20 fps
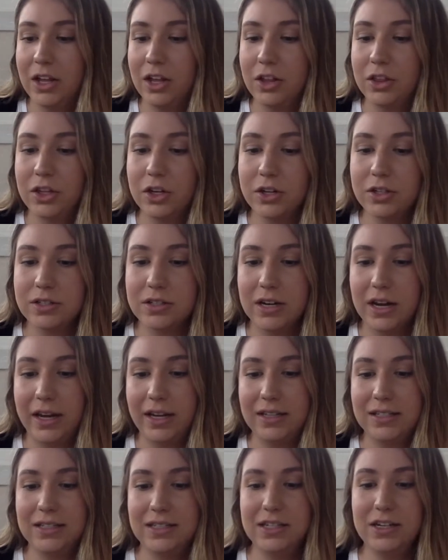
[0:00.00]

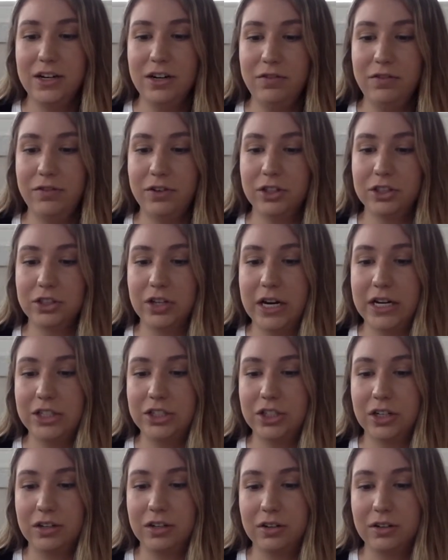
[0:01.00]
Thursday, dear first grade
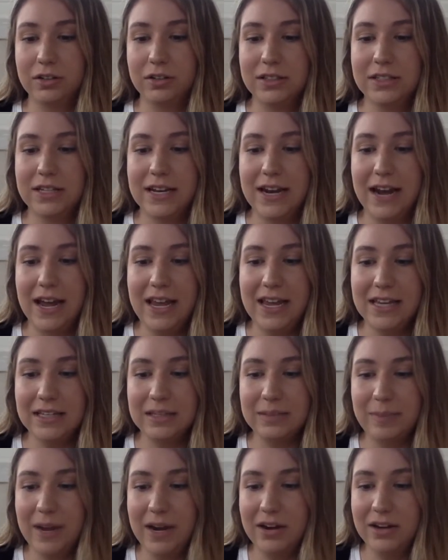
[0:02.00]
journal, tonight is
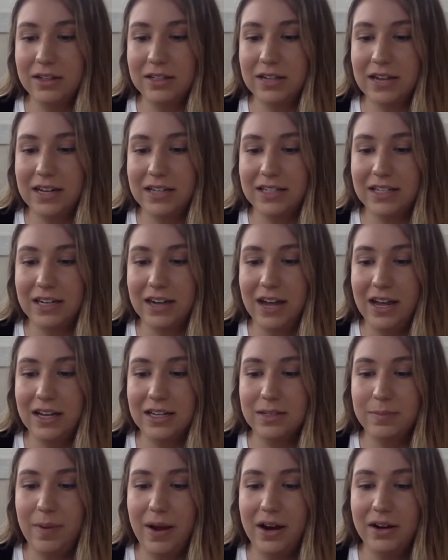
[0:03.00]
parents'
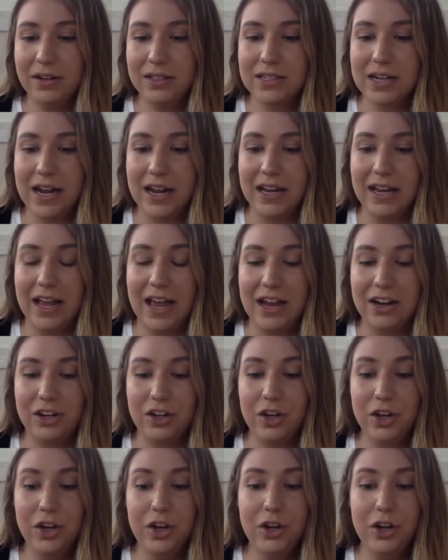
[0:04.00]
night, and
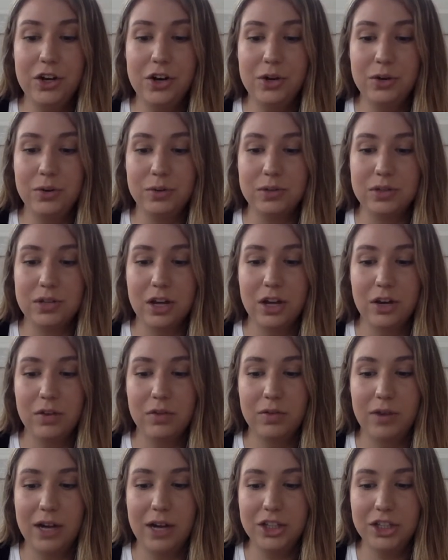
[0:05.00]
good news,
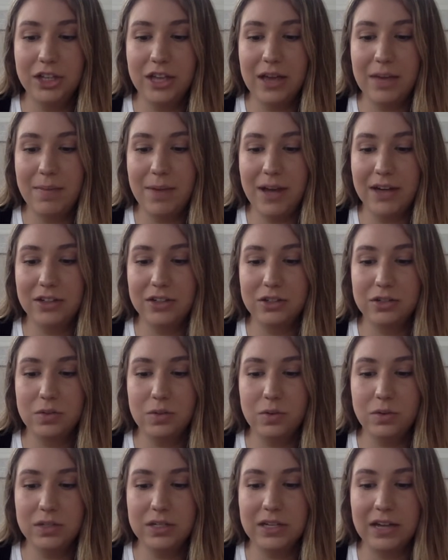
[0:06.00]
Roger came back to
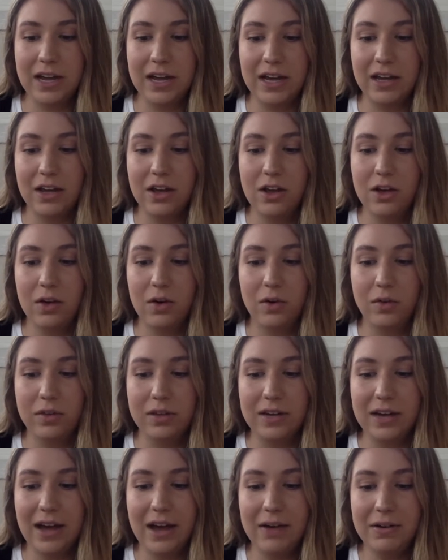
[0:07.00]
school today, only
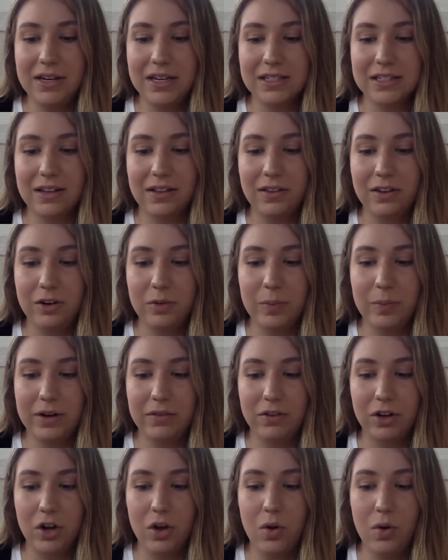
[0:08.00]
now he has a little bit of
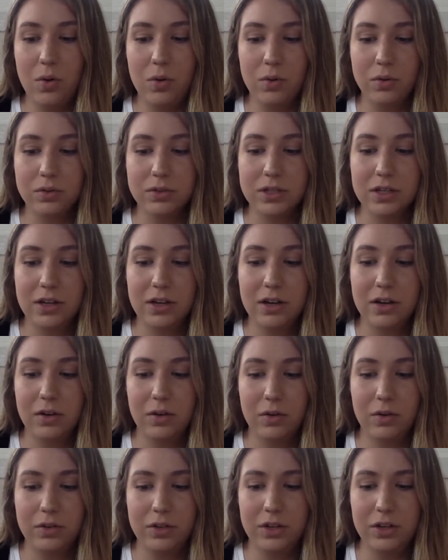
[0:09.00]
a cold.
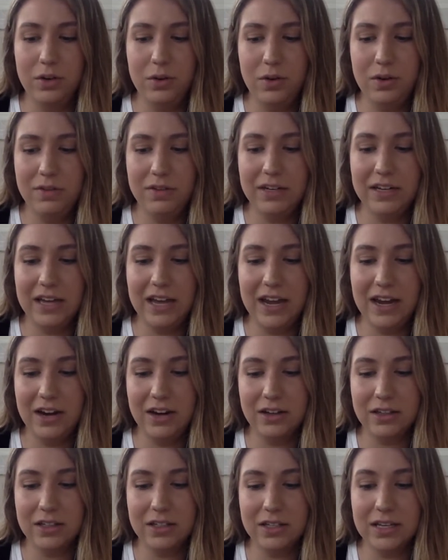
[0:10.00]
Only who even
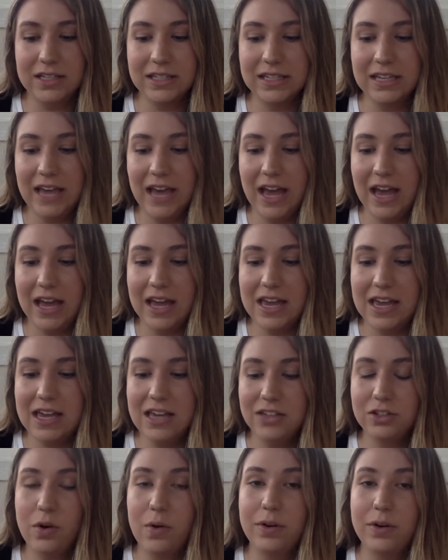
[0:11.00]
cares, 'cause yay,
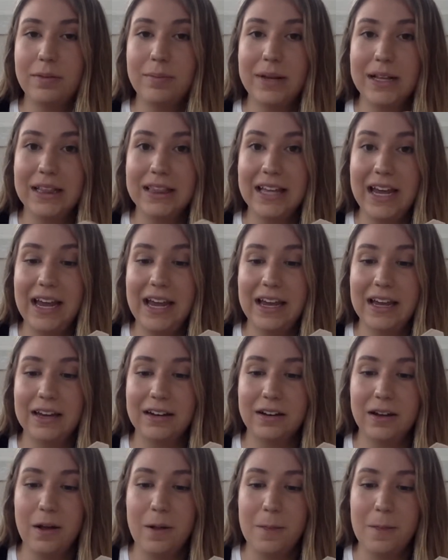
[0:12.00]
he's going to be land.